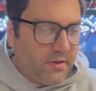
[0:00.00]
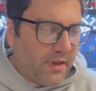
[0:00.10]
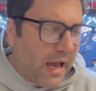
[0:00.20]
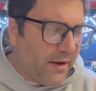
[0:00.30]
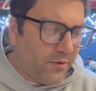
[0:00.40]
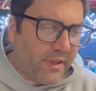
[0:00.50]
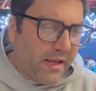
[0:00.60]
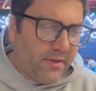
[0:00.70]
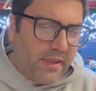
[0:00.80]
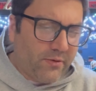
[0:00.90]
I don't.
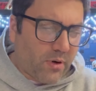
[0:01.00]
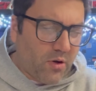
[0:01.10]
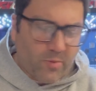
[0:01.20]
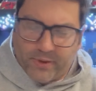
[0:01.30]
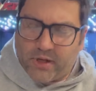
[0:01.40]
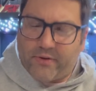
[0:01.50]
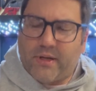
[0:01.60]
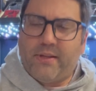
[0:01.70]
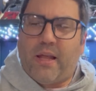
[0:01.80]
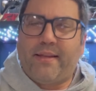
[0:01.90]
These are all open because they're
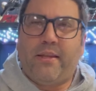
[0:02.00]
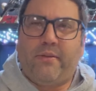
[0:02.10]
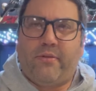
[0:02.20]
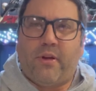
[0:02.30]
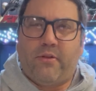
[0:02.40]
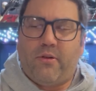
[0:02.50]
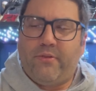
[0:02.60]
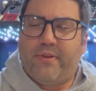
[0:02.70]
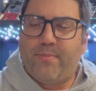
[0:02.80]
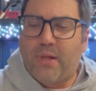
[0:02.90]
in like the little
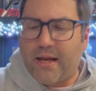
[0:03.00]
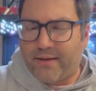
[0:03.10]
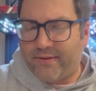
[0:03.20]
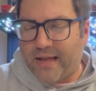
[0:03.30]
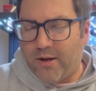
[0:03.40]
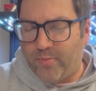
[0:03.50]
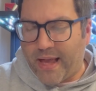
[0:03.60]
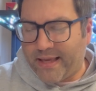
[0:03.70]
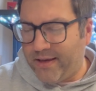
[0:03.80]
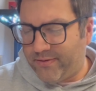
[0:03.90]
Ziploc style
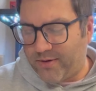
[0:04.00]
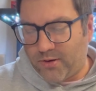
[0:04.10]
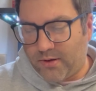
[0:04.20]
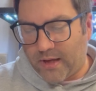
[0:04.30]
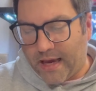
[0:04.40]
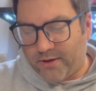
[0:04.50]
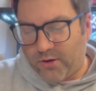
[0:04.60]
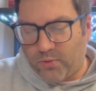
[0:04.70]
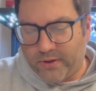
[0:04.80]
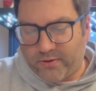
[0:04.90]
baggies. So I don't know
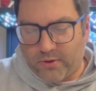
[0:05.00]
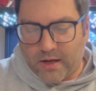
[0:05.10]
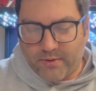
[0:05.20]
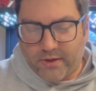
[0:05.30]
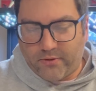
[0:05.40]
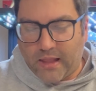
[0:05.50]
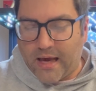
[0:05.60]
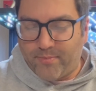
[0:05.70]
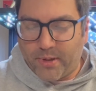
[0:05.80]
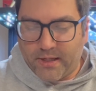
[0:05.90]
what's going on with this
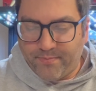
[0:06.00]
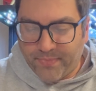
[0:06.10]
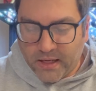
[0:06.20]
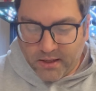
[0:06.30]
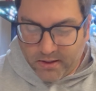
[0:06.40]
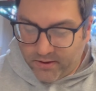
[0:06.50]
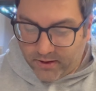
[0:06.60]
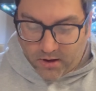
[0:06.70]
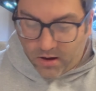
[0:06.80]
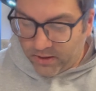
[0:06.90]
lot, but
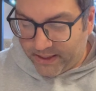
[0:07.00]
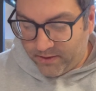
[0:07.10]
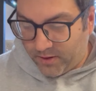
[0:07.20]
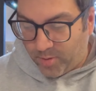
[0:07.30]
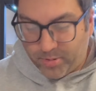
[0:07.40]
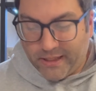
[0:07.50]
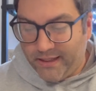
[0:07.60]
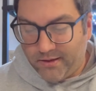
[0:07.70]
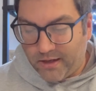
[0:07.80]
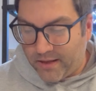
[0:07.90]
they're all
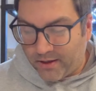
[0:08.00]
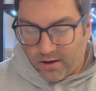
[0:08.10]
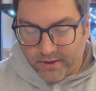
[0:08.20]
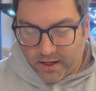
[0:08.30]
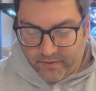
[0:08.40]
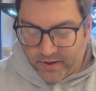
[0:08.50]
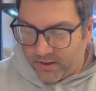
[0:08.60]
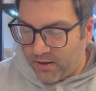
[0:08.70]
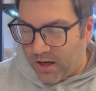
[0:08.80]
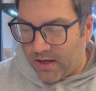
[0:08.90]
complete and they all have
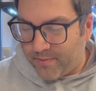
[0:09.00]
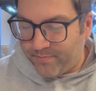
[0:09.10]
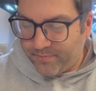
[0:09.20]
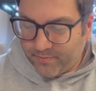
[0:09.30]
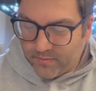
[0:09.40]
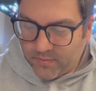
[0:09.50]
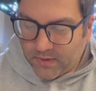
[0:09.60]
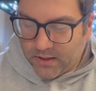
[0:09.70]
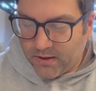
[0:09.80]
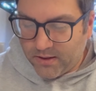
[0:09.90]
the
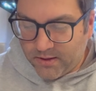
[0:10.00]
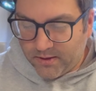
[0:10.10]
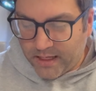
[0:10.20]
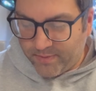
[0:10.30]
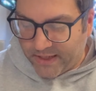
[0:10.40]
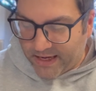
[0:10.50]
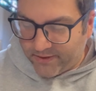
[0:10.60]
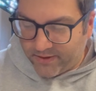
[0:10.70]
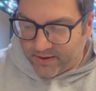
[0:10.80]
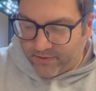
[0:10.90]
name tags
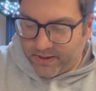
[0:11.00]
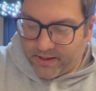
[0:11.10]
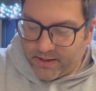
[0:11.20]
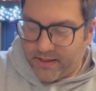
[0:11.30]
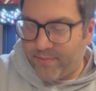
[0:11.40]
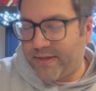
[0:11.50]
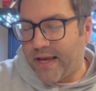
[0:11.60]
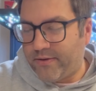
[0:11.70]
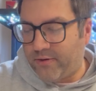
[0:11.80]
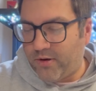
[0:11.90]
and everything. Name
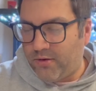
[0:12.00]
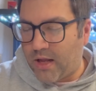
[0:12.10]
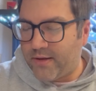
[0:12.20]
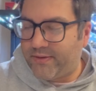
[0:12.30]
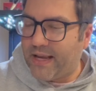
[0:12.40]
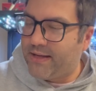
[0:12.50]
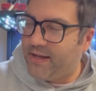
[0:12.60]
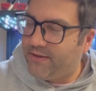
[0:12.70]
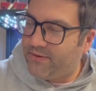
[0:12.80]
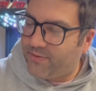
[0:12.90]
tags, little
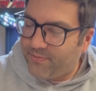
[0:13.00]
standees.